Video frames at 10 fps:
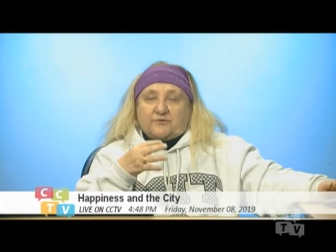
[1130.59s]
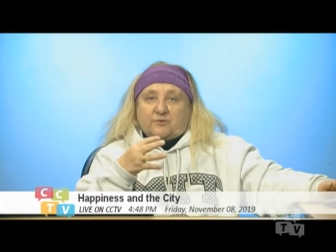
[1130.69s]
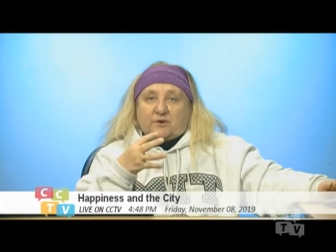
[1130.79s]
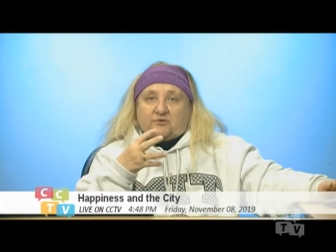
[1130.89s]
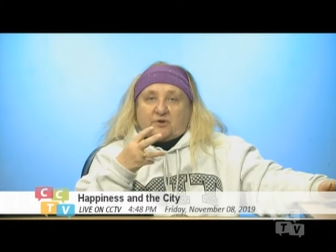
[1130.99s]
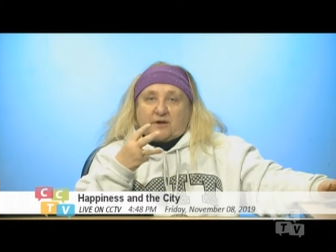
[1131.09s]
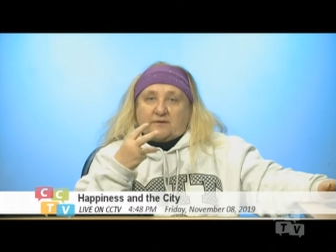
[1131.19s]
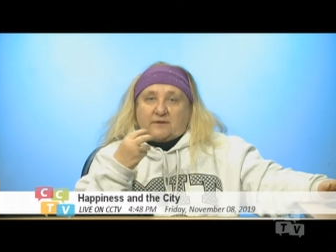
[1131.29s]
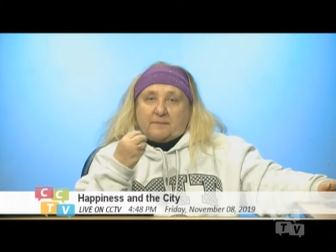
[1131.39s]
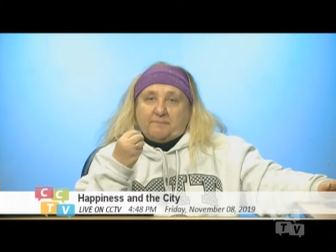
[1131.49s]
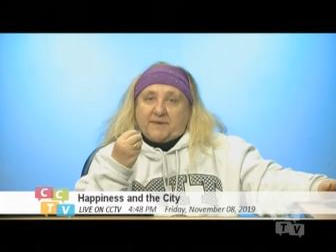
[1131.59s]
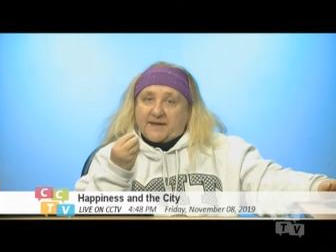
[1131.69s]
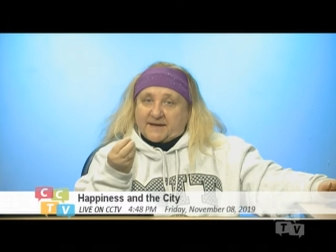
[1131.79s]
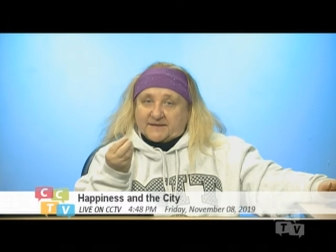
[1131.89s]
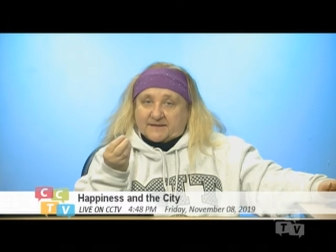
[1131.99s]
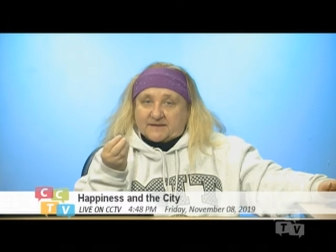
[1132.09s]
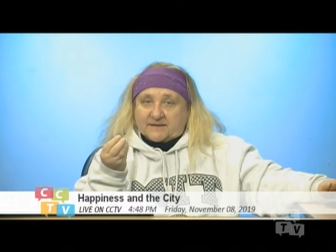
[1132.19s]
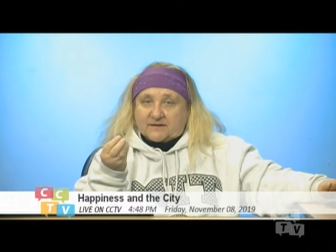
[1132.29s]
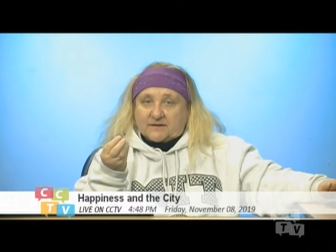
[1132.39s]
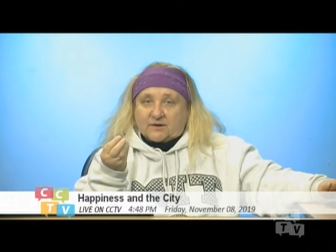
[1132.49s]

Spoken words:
who are trying their best